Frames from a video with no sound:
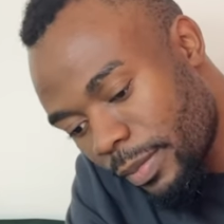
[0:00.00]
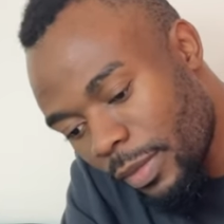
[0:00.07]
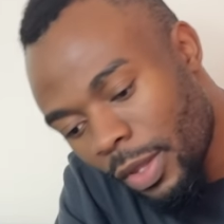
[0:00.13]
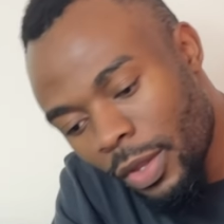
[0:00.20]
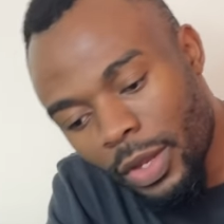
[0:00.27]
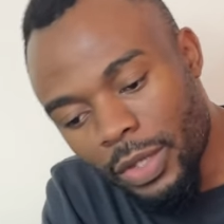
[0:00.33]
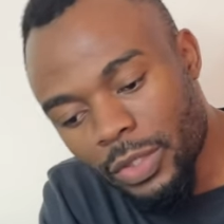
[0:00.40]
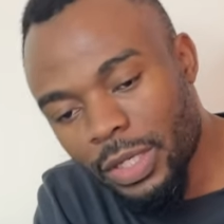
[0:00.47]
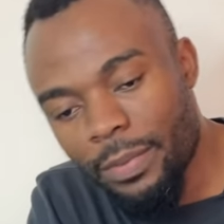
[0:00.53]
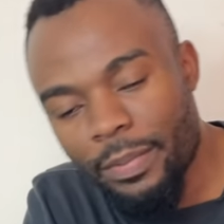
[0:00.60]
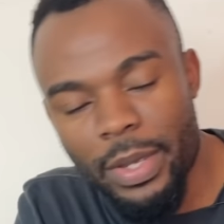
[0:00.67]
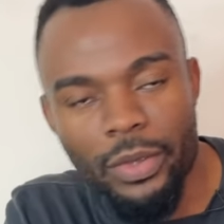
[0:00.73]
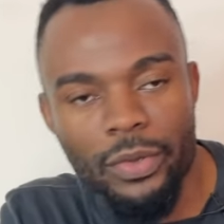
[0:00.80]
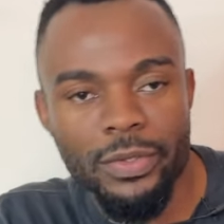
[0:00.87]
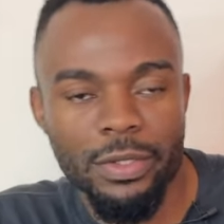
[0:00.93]
you can actually
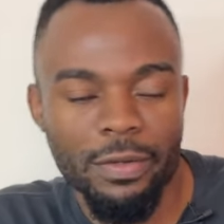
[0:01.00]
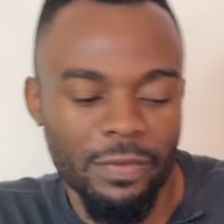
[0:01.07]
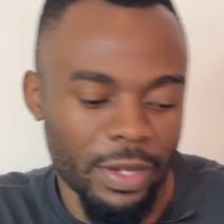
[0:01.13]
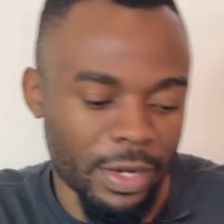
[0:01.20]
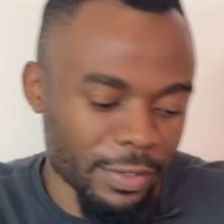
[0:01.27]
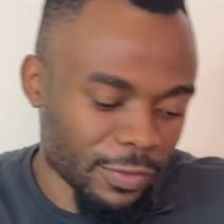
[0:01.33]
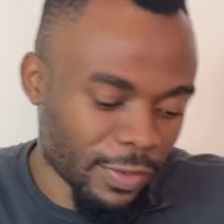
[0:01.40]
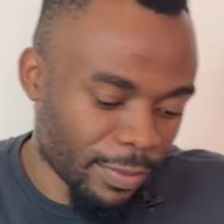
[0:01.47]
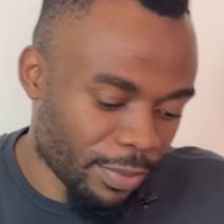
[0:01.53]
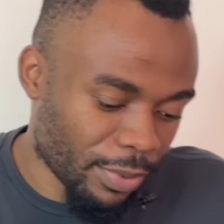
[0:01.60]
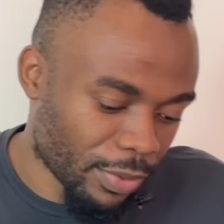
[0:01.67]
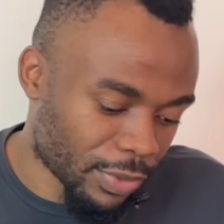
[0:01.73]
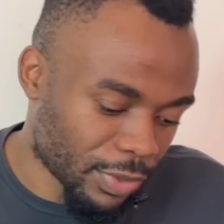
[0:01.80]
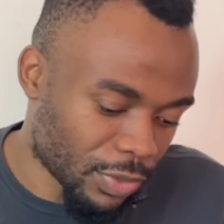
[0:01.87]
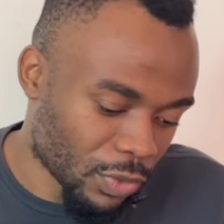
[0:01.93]
make use of the rest of the
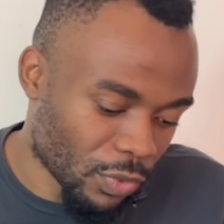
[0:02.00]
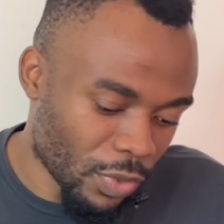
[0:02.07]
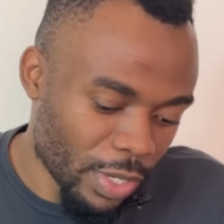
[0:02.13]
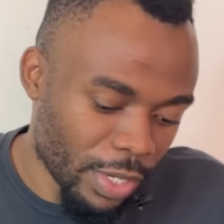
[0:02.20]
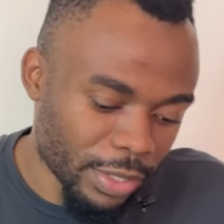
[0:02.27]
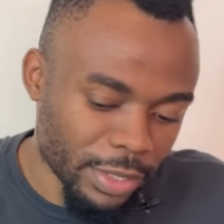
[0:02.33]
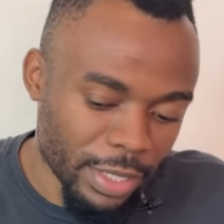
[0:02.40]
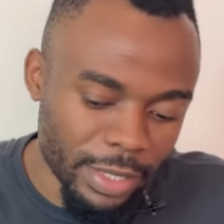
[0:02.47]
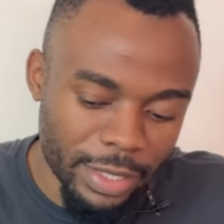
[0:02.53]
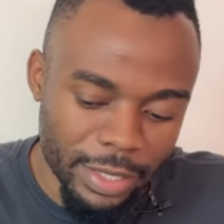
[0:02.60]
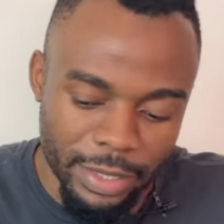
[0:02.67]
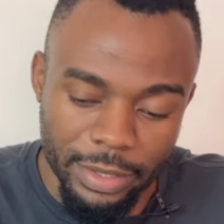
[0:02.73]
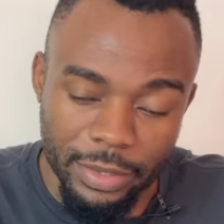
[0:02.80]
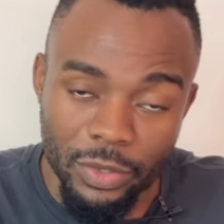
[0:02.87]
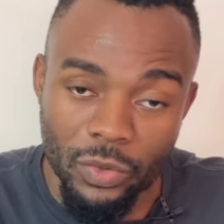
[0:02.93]
ports to connect
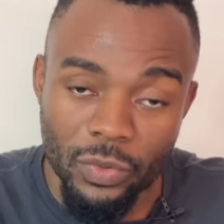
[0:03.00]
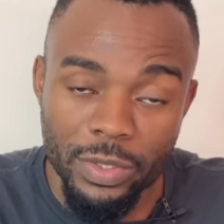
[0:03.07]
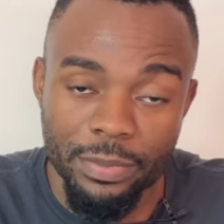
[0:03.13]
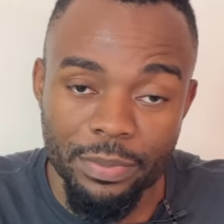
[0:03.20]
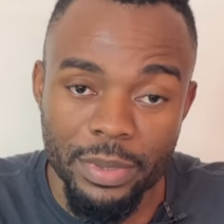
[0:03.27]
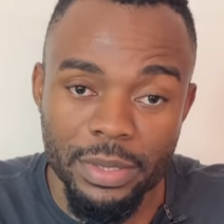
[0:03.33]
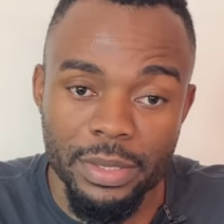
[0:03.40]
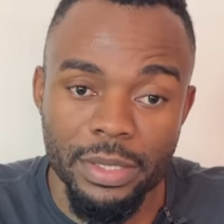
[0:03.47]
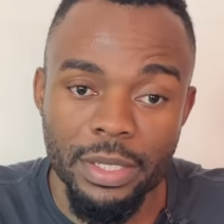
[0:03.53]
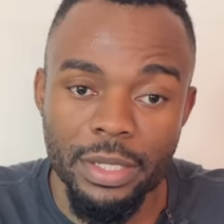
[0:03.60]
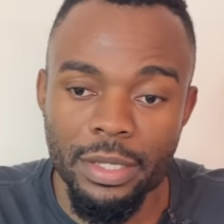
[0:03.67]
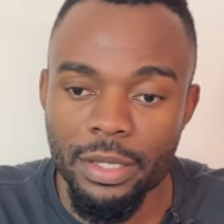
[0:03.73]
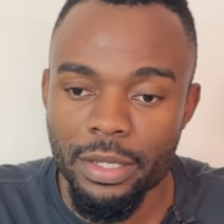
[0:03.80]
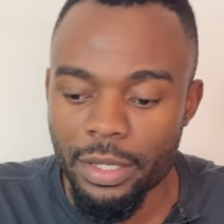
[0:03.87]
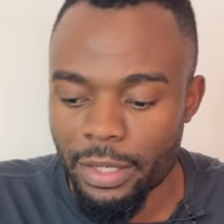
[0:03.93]
other
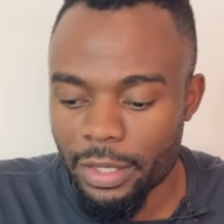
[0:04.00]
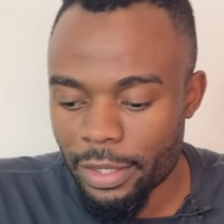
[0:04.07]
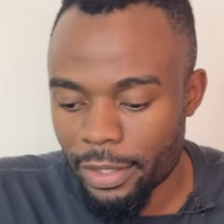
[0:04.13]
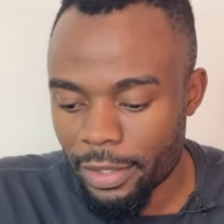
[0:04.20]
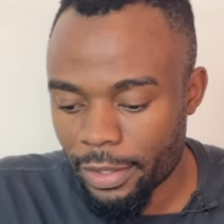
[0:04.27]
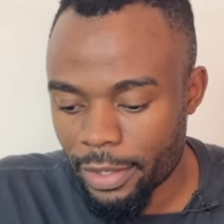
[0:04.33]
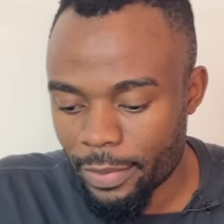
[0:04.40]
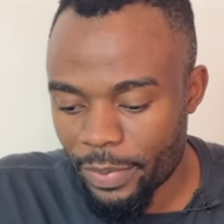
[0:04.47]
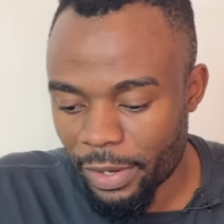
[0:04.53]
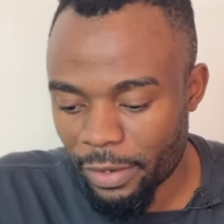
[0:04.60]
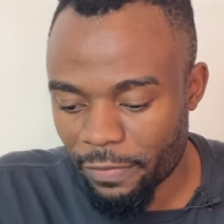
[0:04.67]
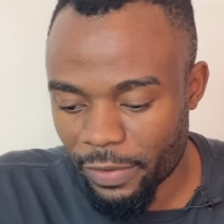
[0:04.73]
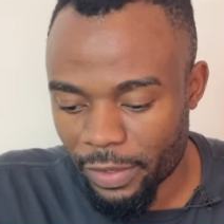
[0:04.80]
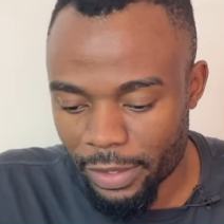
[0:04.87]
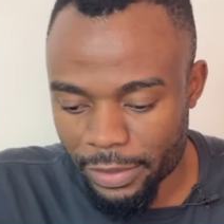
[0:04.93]
USB-C uh,
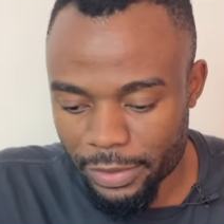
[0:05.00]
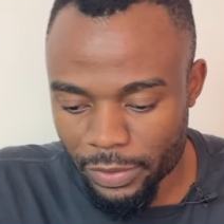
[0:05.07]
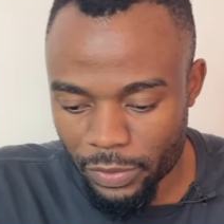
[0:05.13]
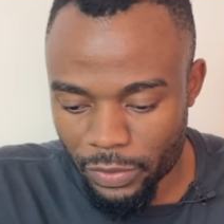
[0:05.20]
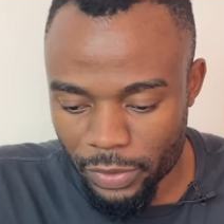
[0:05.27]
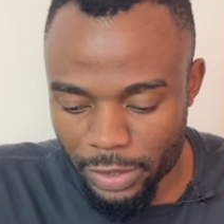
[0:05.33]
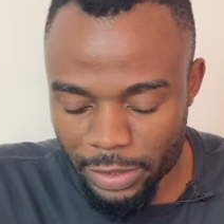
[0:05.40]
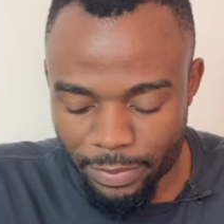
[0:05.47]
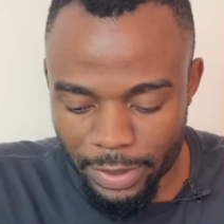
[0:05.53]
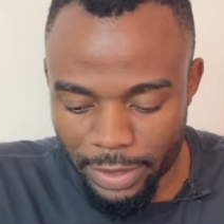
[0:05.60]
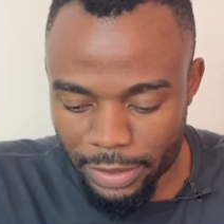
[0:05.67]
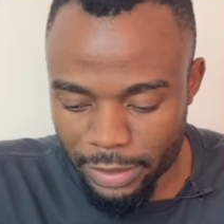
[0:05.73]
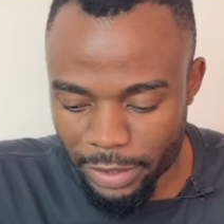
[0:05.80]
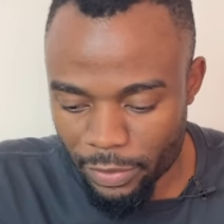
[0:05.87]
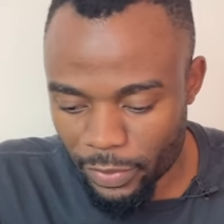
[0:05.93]
peripherals or
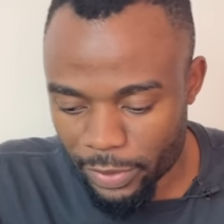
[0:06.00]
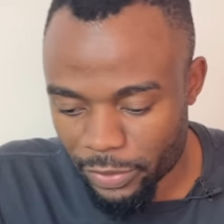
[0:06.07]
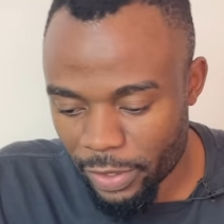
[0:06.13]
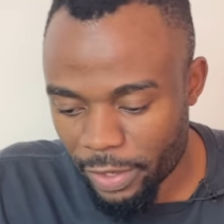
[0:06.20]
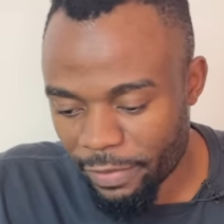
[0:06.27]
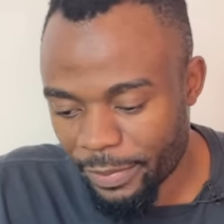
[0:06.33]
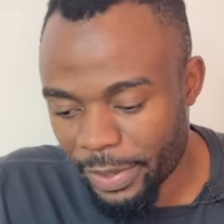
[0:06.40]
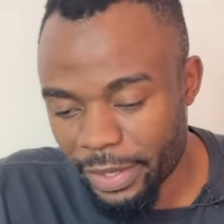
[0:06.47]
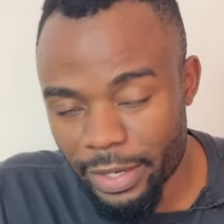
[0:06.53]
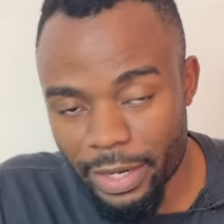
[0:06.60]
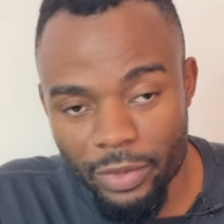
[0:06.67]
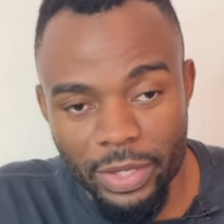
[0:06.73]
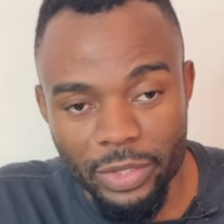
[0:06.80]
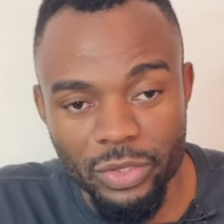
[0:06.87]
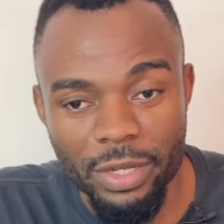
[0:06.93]
displays and whatsoever. But now
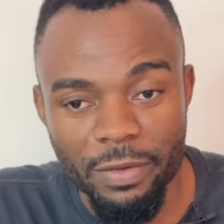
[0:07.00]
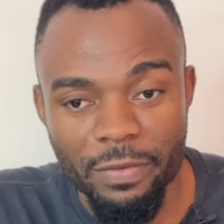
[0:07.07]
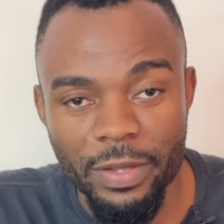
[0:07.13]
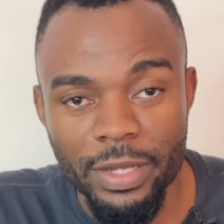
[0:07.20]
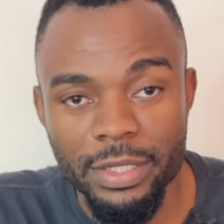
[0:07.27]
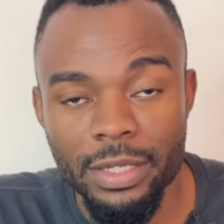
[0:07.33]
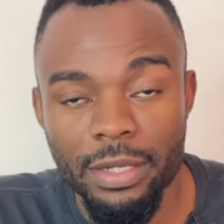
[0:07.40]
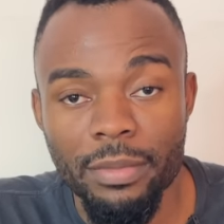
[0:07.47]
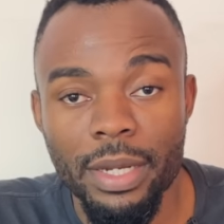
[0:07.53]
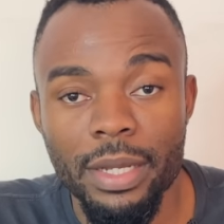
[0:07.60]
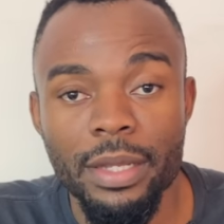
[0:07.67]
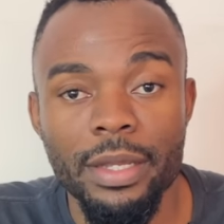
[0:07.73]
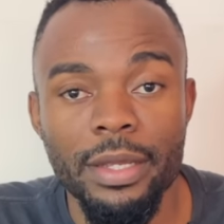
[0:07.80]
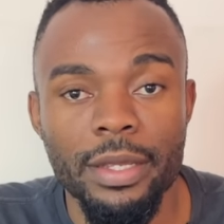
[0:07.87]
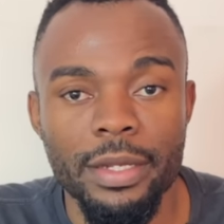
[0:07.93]
that you have HDMI,
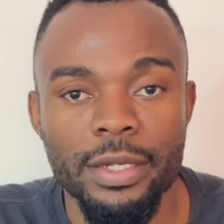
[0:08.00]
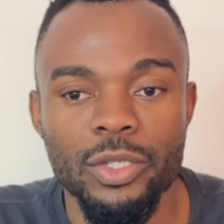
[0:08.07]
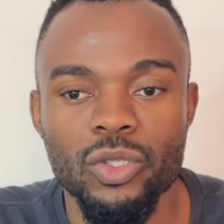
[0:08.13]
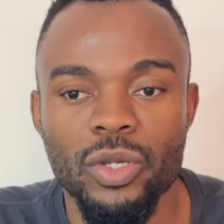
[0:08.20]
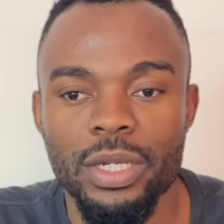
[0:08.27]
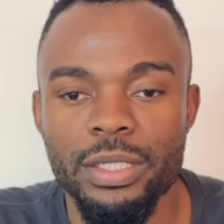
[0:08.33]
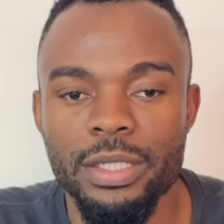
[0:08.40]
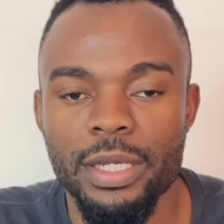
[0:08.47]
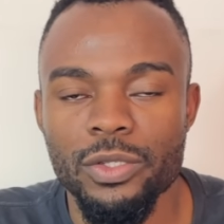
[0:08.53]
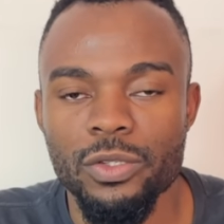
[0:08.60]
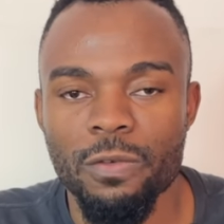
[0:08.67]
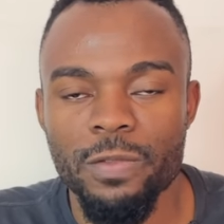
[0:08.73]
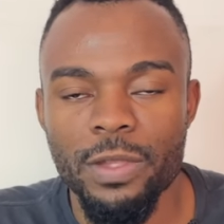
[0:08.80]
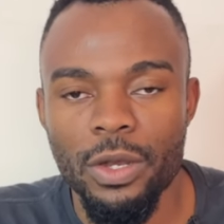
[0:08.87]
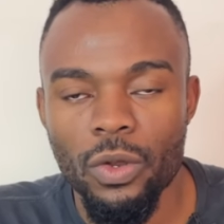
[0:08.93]
it actually takes
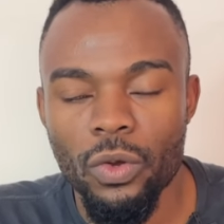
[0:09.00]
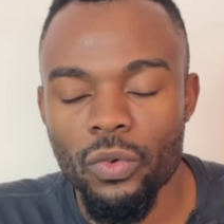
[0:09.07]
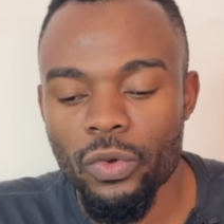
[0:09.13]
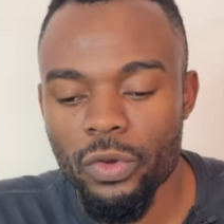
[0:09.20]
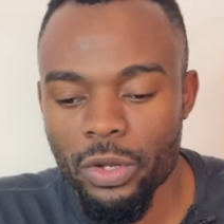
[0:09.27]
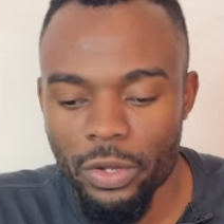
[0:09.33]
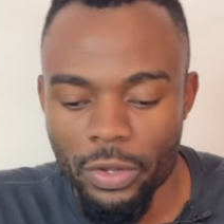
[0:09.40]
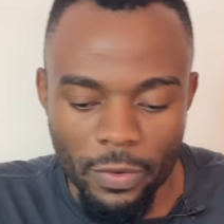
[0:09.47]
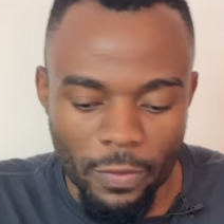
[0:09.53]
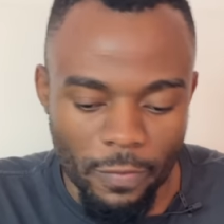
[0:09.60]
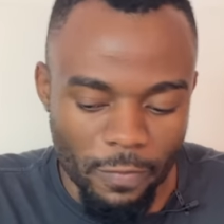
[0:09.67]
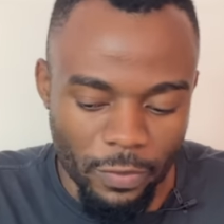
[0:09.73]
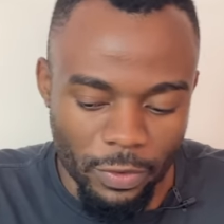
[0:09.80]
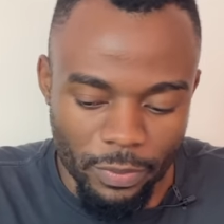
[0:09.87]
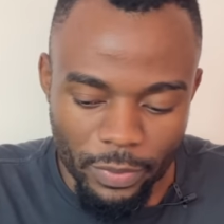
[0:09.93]
off the load
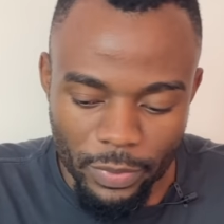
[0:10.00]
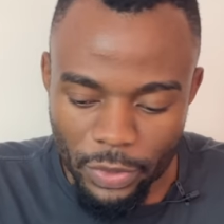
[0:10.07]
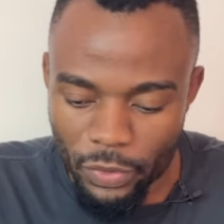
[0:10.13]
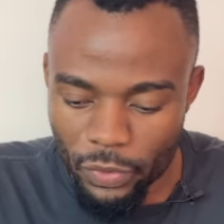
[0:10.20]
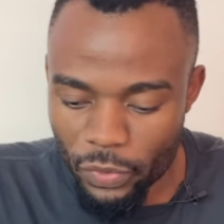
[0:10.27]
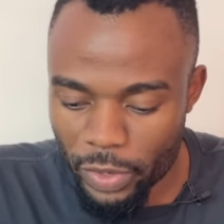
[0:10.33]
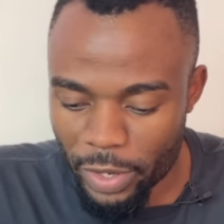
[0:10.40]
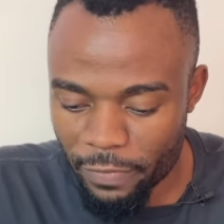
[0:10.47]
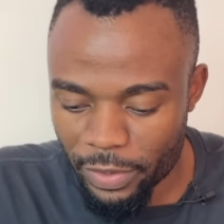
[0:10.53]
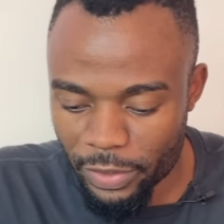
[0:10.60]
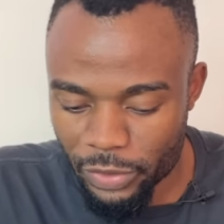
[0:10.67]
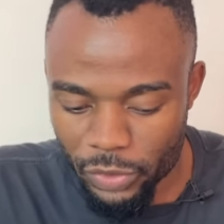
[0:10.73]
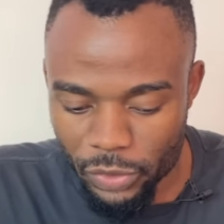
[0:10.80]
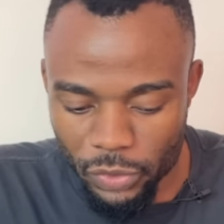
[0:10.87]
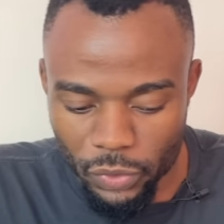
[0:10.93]
from you having
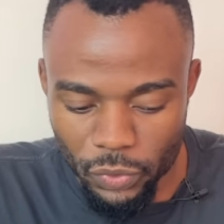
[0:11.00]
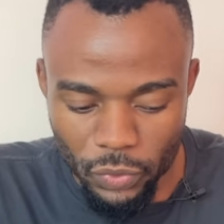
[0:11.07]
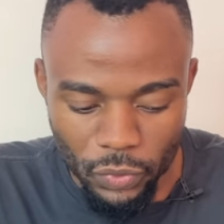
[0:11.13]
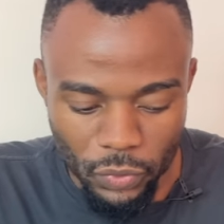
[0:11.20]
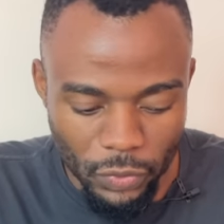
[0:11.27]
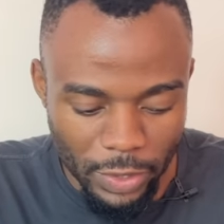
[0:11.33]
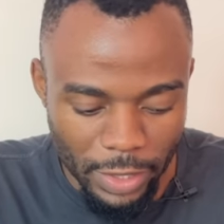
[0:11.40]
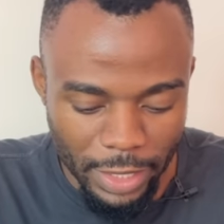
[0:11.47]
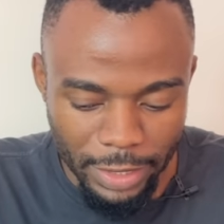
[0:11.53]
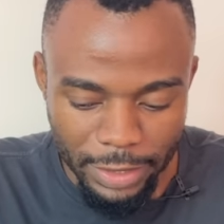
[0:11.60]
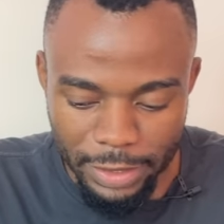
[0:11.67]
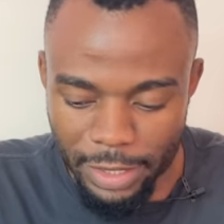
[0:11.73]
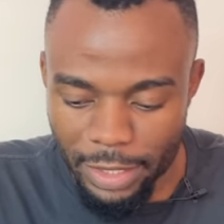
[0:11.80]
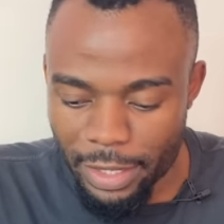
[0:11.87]
to do that.